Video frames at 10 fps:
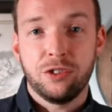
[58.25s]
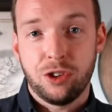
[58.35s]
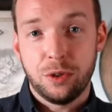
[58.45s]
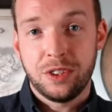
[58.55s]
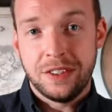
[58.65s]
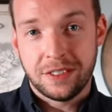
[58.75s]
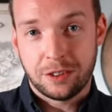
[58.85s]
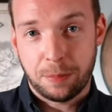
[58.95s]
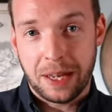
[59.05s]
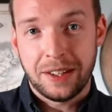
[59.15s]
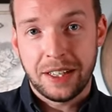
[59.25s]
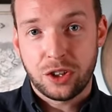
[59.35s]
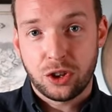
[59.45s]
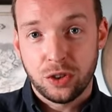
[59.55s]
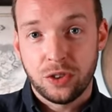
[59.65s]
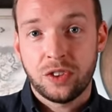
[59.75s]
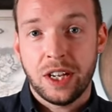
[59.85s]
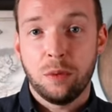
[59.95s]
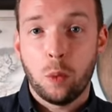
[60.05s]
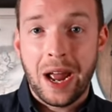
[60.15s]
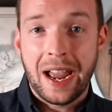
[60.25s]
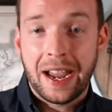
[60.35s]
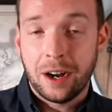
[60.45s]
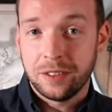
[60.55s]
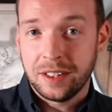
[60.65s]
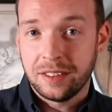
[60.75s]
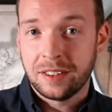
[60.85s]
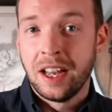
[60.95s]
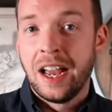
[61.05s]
duty suspended goods in warehouses.